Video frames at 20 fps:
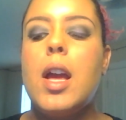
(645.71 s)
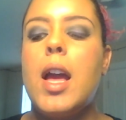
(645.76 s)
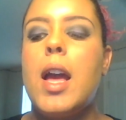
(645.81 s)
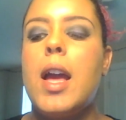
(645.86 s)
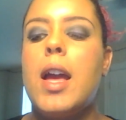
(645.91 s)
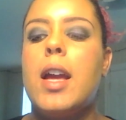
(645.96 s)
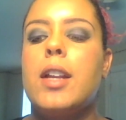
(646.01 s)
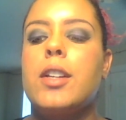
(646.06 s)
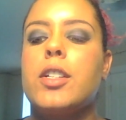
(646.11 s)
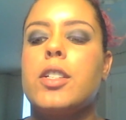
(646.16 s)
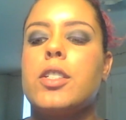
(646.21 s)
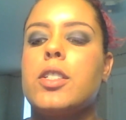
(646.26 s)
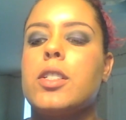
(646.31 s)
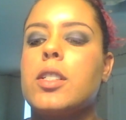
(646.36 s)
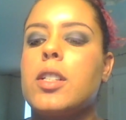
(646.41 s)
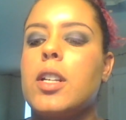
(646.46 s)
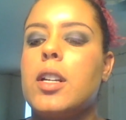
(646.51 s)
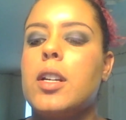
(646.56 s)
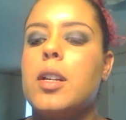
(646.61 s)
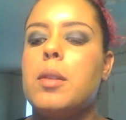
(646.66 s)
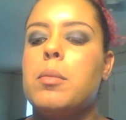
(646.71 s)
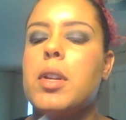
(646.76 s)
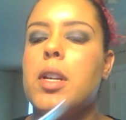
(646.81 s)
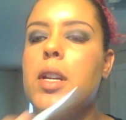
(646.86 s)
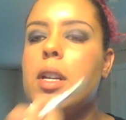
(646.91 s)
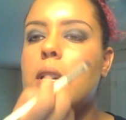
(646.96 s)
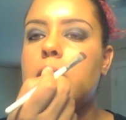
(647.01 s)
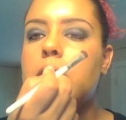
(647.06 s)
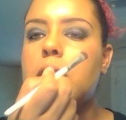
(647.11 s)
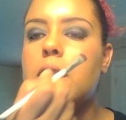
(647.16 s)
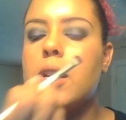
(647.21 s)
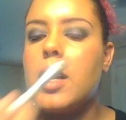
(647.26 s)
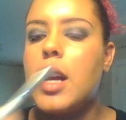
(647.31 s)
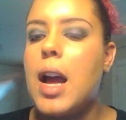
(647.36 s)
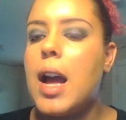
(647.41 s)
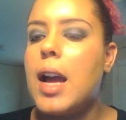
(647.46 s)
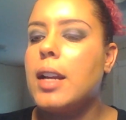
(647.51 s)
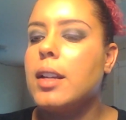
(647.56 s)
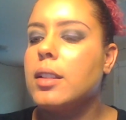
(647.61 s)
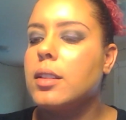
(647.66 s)
and you're just going to put it under your
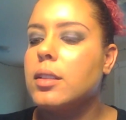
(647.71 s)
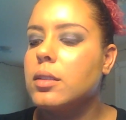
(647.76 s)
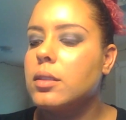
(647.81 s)
eye.